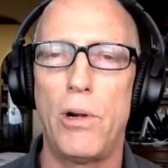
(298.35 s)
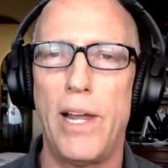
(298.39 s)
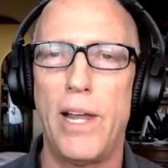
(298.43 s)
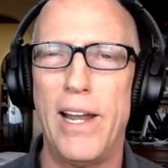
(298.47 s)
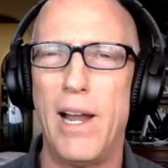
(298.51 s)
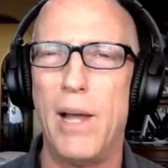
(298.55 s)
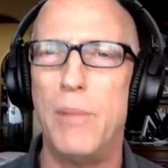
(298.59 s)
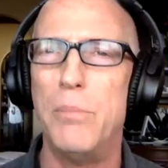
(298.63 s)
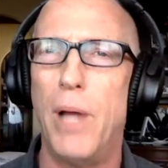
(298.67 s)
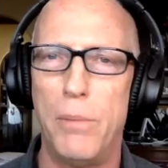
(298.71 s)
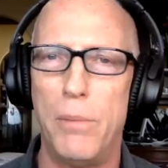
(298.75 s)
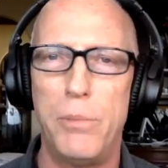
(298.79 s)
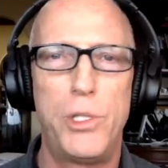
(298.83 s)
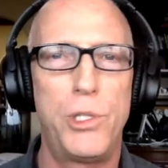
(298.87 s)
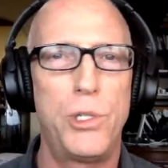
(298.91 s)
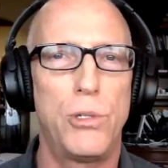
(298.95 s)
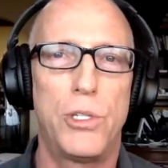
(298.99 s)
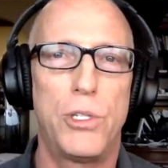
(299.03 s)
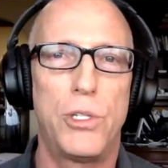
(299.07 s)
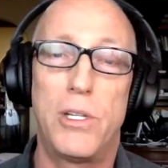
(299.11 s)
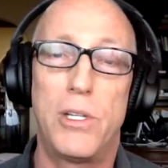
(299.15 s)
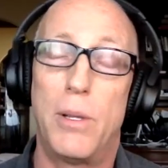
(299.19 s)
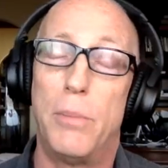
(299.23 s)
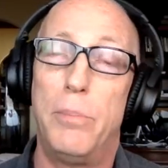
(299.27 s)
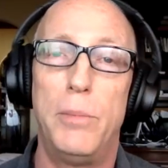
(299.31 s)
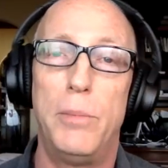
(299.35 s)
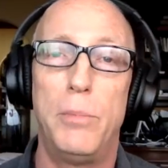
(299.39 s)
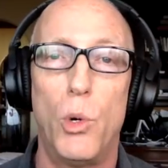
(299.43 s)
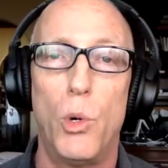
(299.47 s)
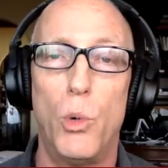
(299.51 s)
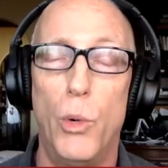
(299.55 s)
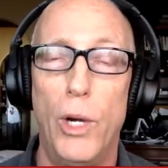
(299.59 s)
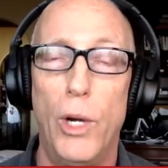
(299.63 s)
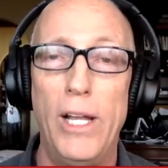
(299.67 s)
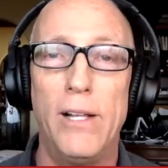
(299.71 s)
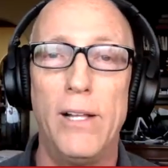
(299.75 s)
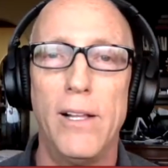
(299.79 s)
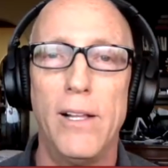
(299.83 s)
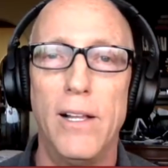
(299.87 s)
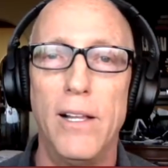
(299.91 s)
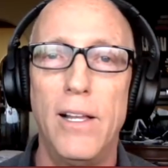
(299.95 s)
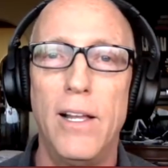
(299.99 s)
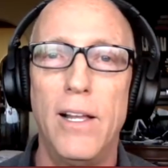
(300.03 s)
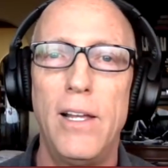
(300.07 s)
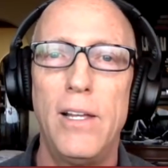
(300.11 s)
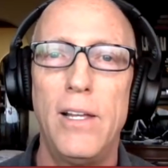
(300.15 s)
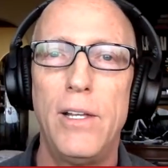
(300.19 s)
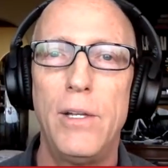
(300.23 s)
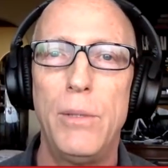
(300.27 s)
And I'm sure some people will,